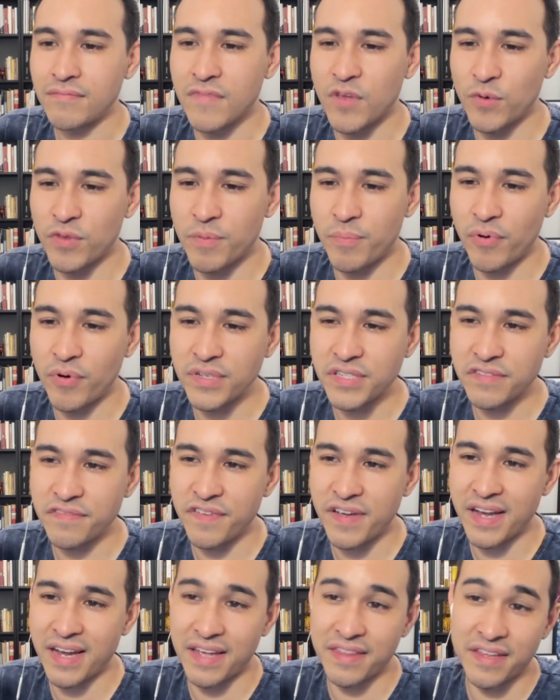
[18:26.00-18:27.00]
with a Poison
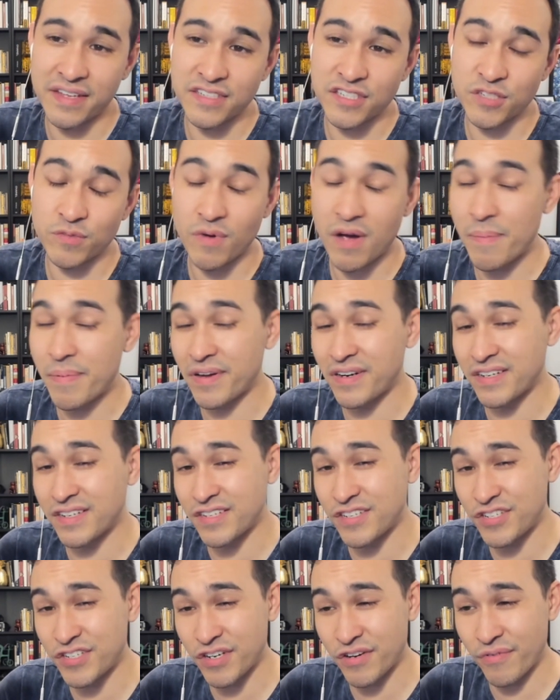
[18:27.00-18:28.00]
Fang, and then swap out into
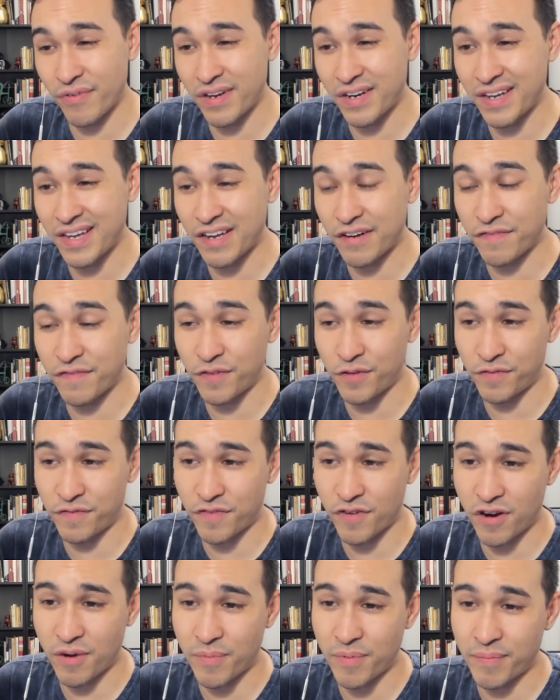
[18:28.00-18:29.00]
Chikorita, get a full
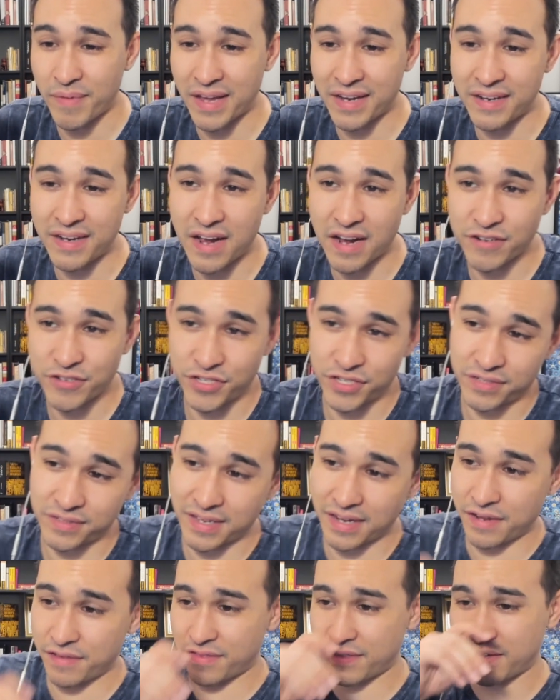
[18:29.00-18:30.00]
farm, and not shield
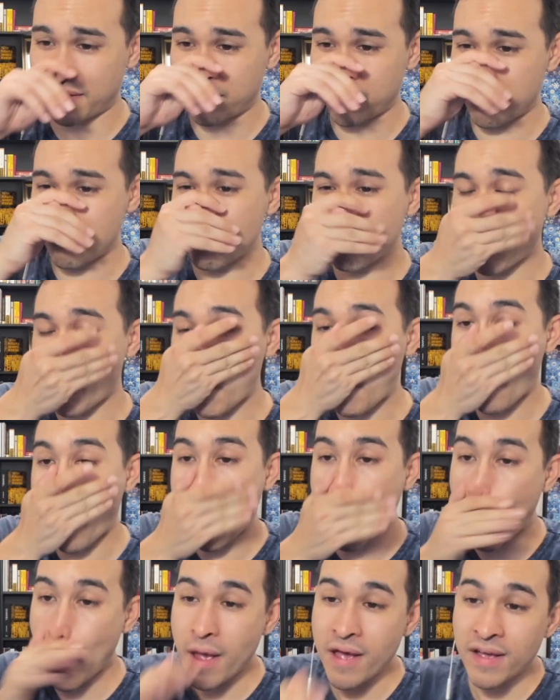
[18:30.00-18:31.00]
anything.
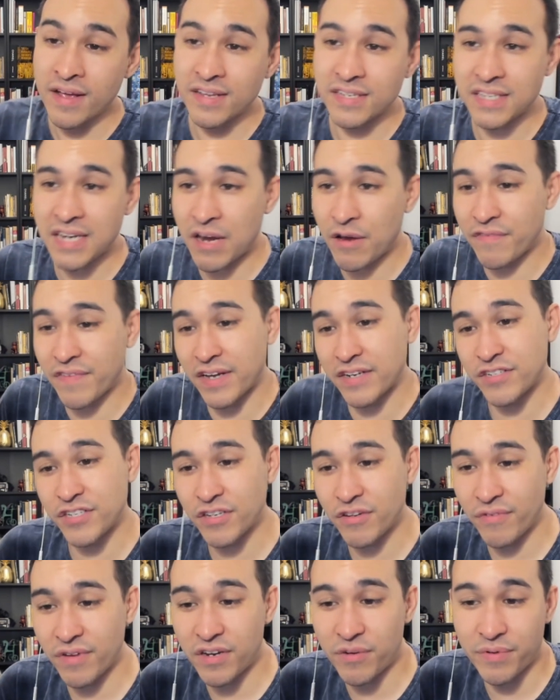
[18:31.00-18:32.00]
So now I've got
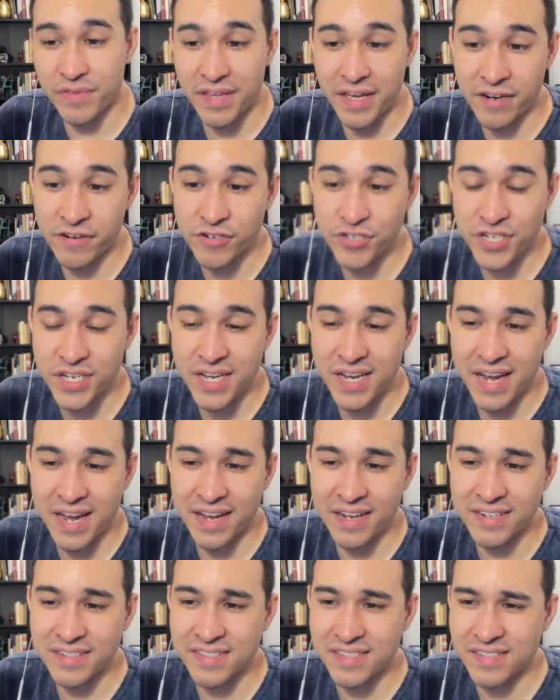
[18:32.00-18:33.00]
Chikorita with energy,
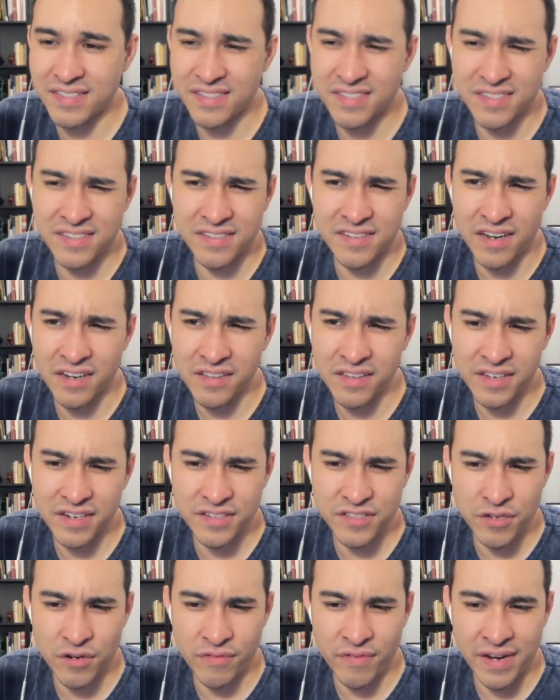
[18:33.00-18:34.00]
and since the Ducklet
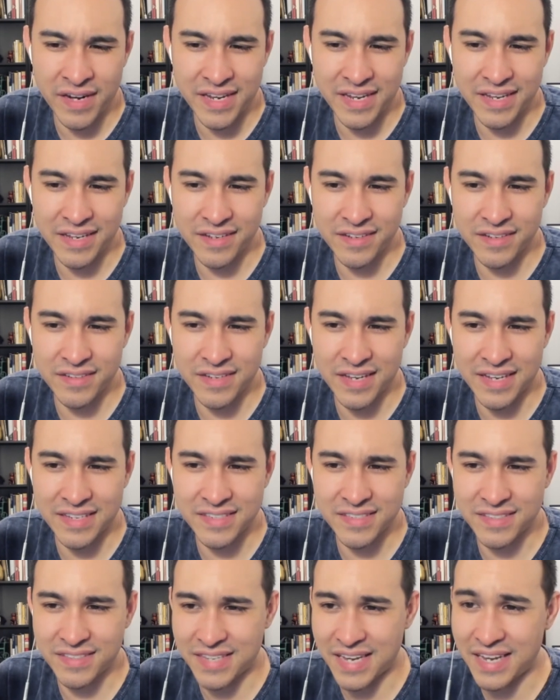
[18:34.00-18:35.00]
has
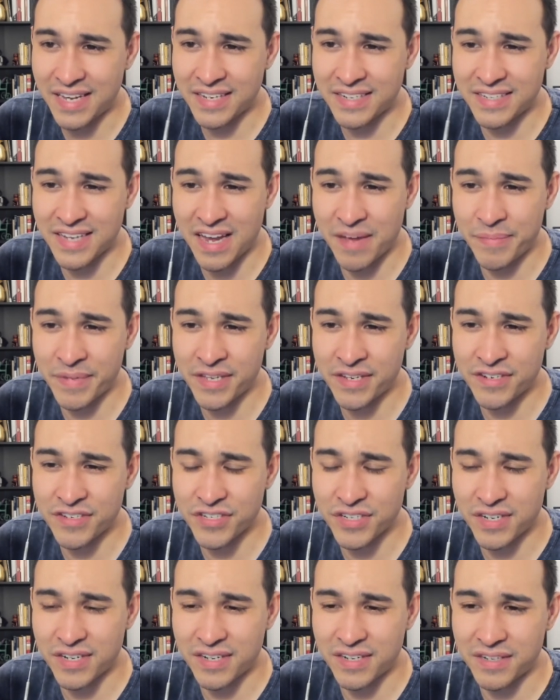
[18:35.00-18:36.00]
taken damage,
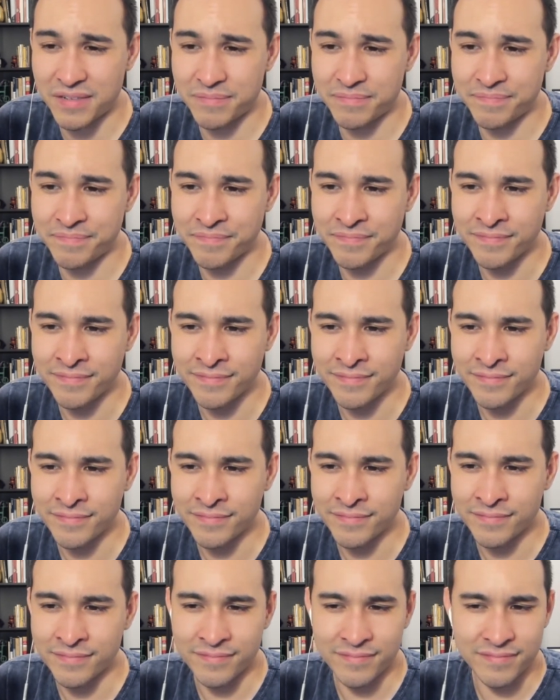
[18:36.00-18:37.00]

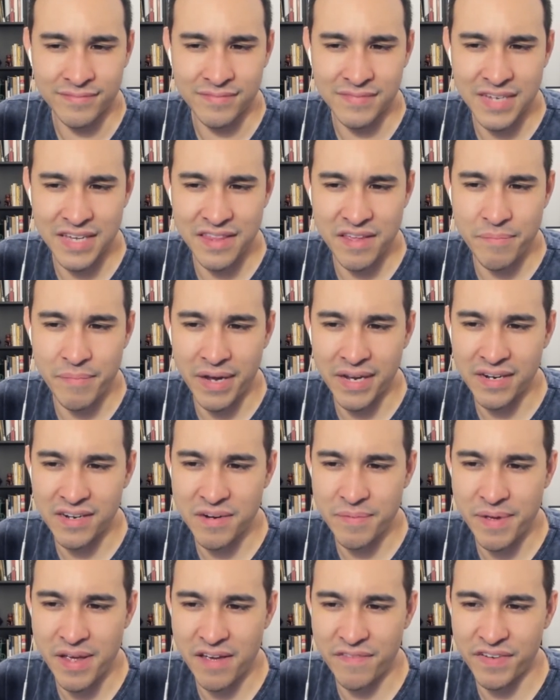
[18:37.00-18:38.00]
yeah, they might end
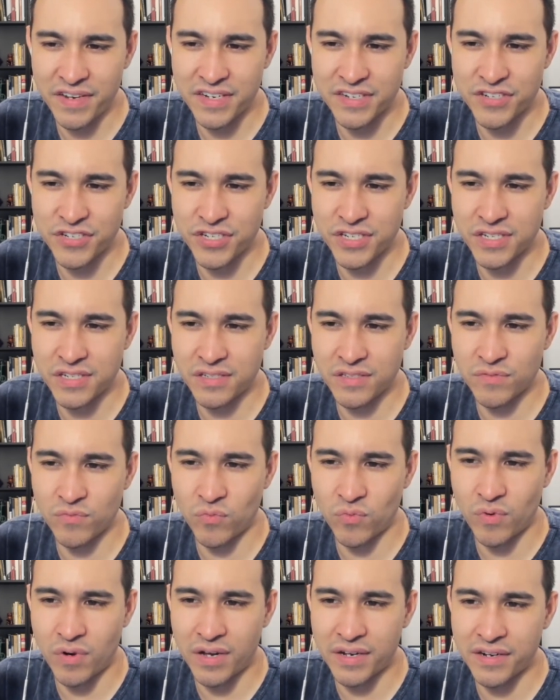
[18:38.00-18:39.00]
up having to shield
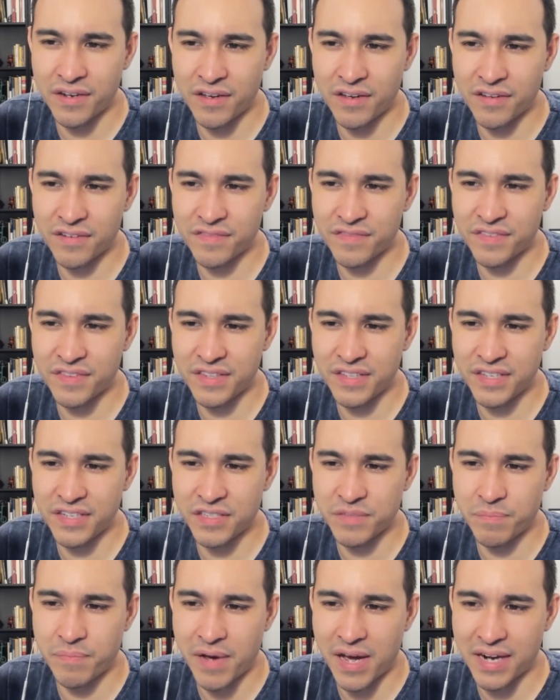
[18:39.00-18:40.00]
one of these
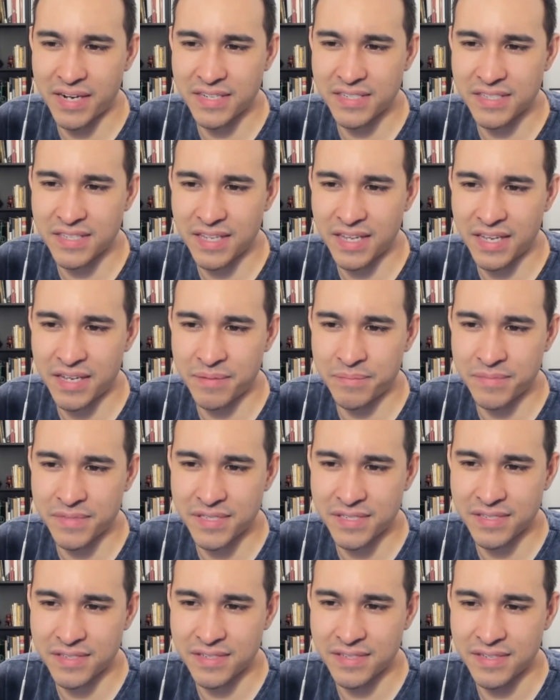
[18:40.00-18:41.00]
Body
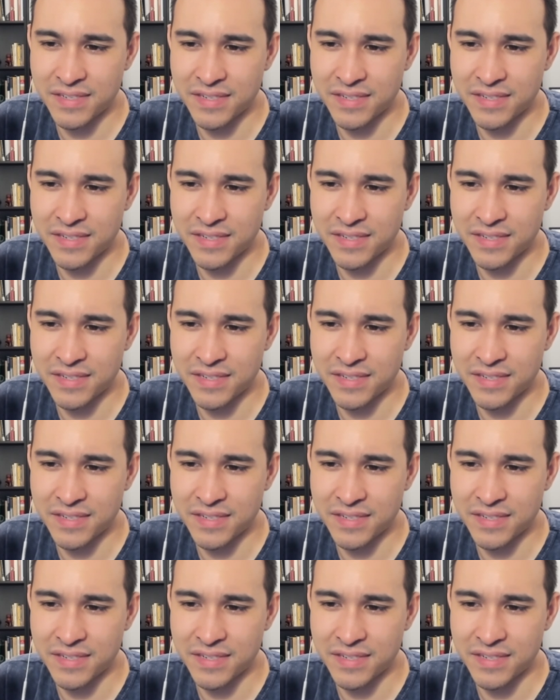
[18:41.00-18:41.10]
Slams.